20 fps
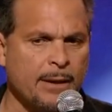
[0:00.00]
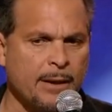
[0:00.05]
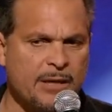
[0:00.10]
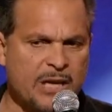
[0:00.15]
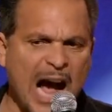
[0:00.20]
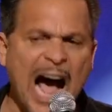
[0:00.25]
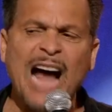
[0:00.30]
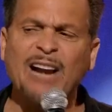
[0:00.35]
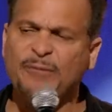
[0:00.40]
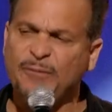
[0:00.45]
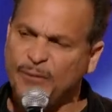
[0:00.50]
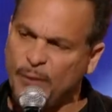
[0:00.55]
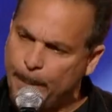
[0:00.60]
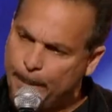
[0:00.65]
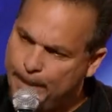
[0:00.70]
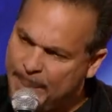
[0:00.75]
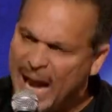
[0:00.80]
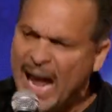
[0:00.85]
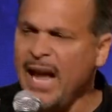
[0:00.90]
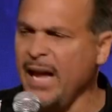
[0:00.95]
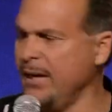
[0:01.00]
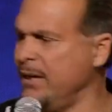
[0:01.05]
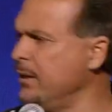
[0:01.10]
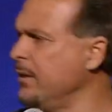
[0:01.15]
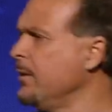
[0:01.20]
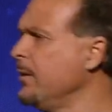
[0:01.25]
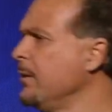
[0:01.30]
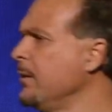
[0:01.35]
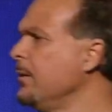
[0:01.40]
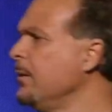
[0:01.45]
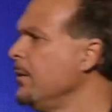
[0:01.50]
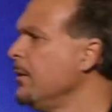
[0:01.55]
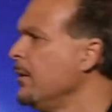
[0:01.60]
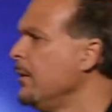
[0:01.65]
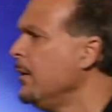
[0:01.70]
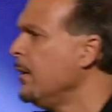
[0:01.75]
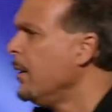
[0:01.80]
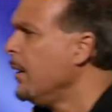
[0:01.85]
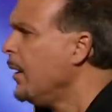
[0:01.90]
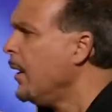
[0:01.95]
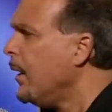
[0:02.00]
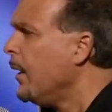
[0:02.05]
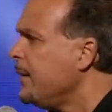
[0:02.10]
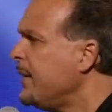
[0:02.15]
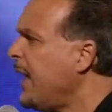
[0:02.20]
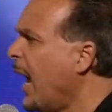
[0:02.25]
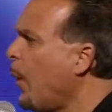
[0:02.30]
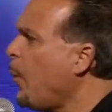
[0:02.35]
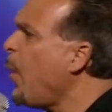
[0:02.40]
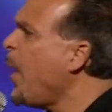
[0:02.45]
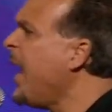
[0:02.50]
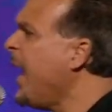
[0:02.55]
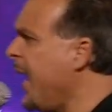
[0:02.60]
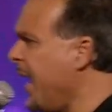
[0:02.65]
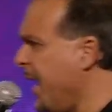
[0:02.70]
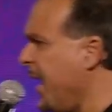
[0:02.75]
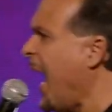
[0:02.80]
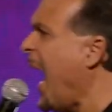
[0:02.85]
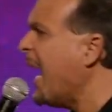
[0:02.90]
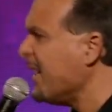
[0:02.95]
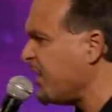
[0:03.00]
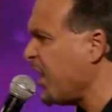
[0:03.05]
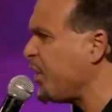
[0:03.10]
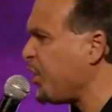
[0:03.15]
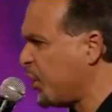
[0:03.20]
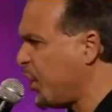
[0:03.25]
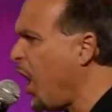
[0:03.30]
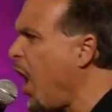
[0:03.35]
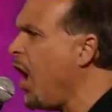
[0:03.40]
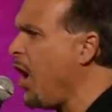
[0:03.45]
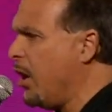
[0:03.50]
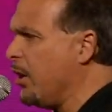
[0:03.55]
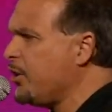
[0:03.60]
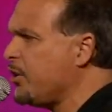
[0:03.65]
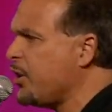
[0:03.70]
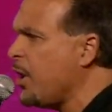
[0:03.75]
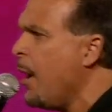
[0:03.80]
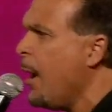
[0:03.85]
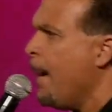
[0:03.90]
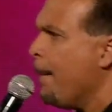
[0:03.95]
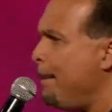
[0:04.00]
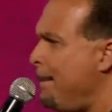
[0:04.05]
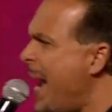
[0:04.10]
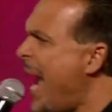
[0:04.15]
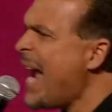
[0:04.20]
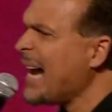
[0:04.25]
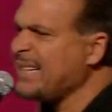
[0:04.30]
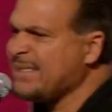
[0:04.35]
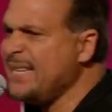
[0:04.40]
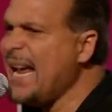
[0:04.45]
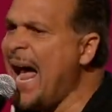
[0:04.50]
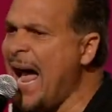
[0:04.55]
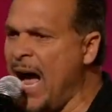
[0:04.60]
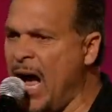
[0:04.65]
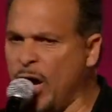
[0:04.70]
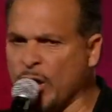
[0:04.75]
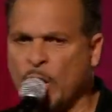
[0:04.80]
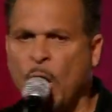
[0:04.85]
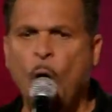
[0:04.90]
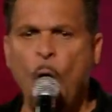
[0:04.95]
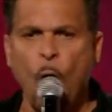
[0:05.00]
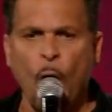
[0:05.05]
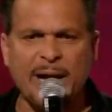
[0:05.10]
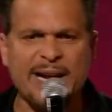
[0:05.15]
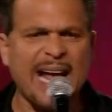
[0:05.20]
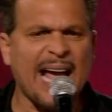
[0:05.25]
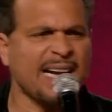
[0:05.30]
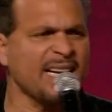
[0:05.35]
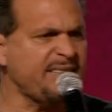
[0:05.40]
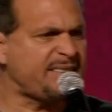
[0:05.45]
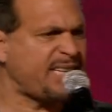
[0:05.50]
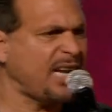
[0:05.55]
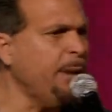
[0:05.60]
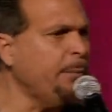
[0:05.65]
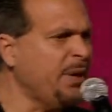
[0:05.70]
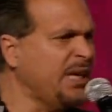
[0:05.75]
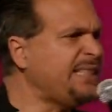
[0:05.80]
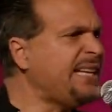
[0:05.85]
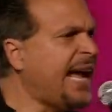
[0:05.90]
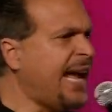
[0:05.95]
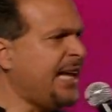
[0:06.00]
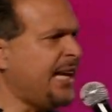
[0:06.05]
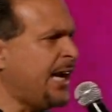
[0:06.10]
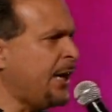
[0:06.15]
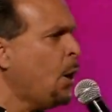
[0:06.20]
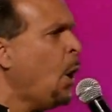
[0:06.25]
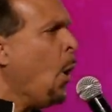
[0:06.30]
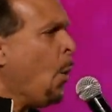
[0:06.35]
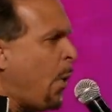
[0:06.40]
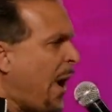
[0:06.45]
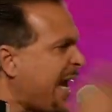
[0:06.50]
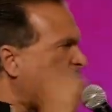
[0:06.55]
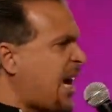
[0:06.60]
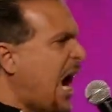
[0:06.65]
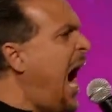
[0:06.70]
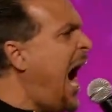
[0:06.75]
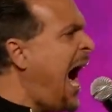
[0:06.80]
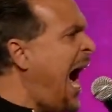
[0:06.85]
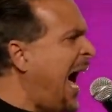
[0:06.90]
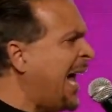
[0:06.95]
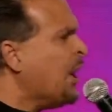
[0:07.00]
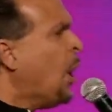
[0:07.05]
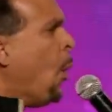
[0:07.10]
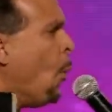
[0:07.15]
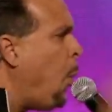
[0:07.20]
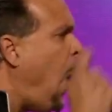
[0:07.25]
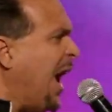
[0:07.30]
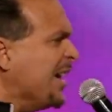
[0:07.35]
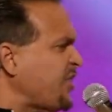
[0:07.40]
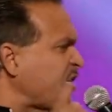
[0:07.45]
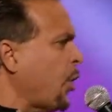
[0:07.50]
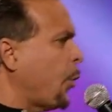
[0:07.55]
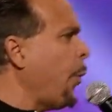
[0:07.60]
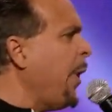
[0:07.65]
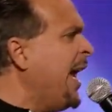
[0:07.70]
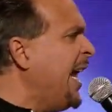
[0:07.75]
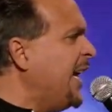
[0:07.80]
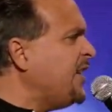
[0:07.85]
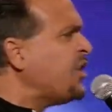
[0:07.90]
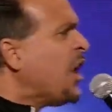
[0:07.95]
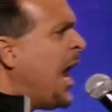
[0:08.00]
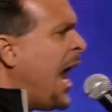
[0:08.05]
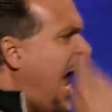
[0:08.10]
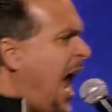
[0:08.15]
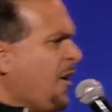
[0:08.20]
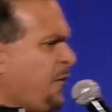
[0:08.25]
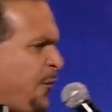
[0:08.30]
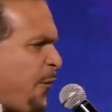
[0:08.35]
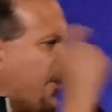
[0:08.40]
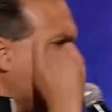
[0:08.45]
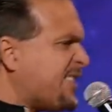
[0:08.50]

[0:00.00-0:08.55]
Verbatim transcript: God forbid that we as a church back down or get intimidated when God wants to reach every